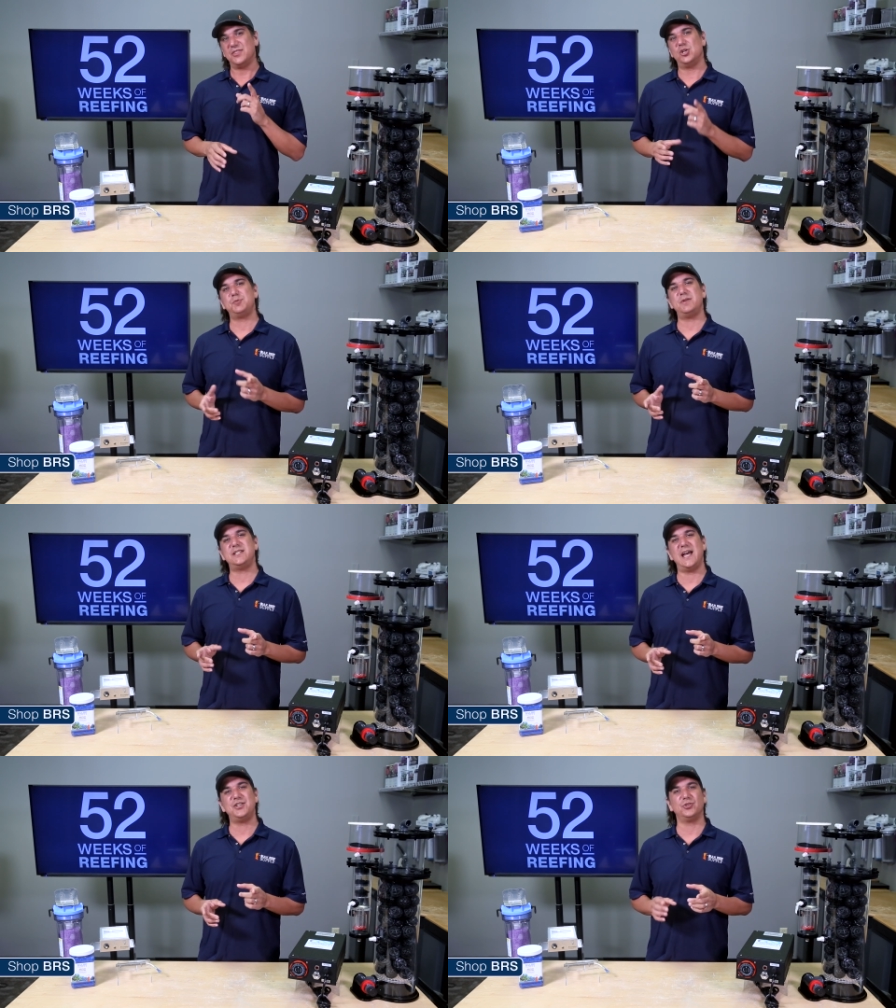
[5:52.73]
There's
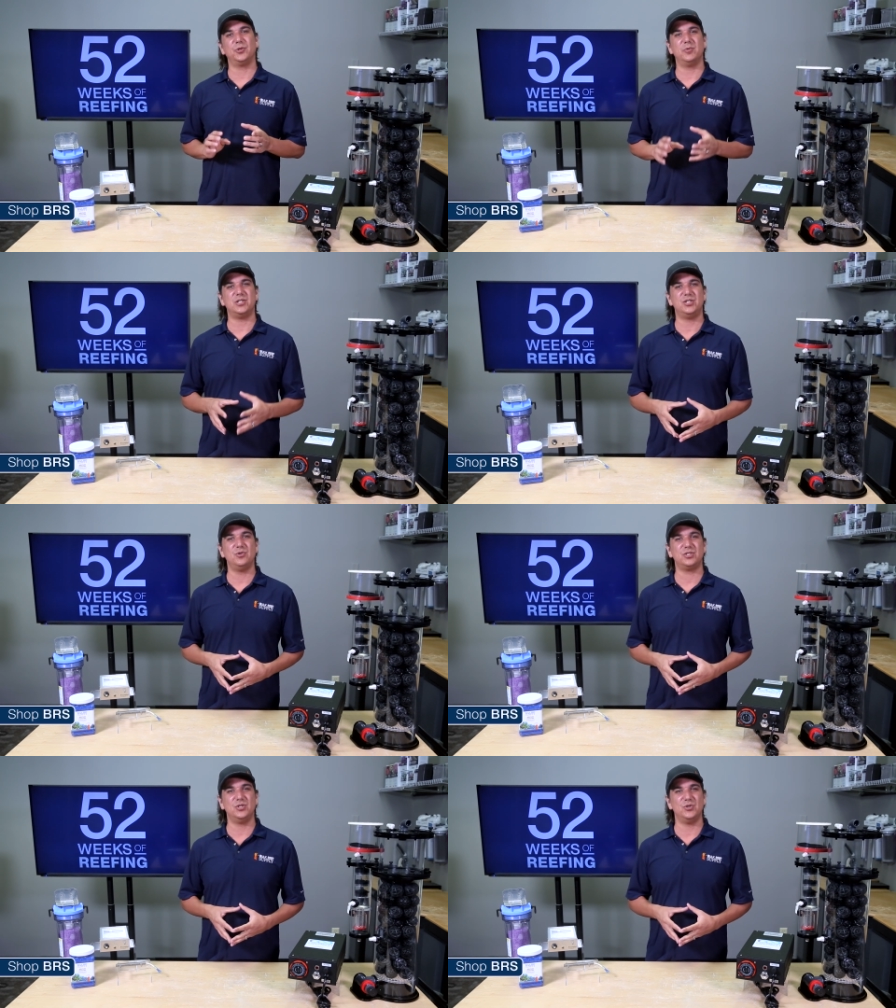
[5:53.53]
potential to
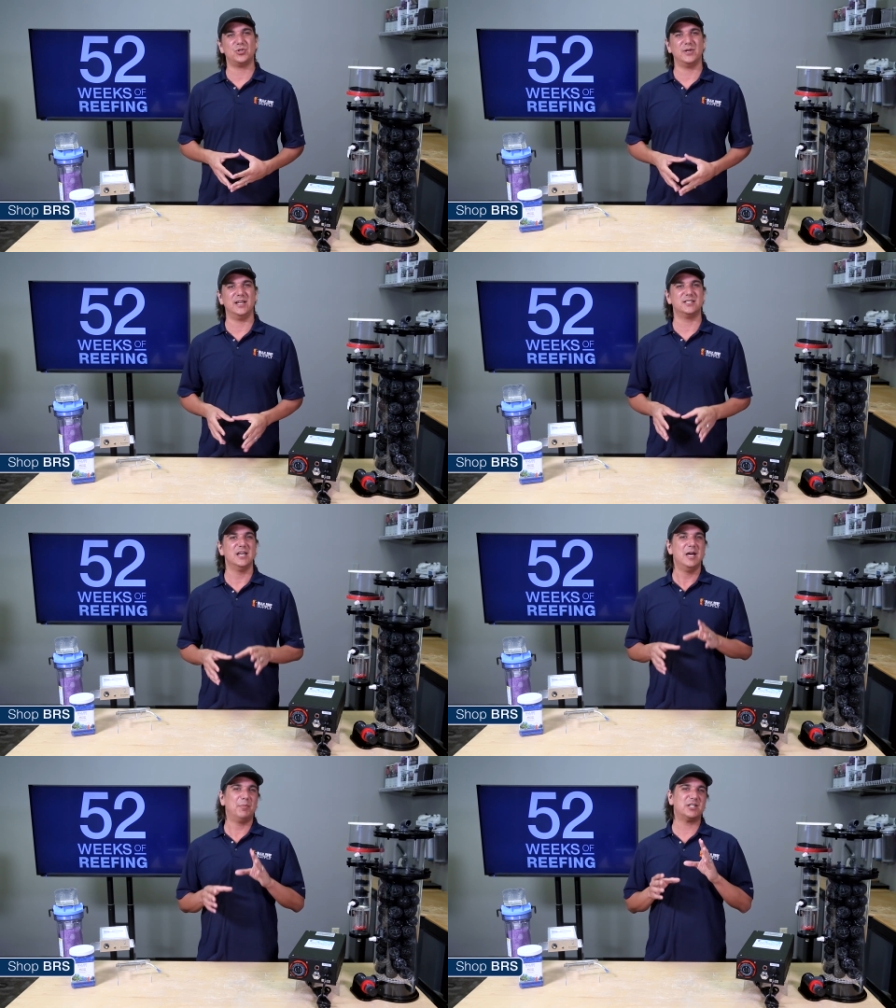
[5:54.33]
reduce nutrients,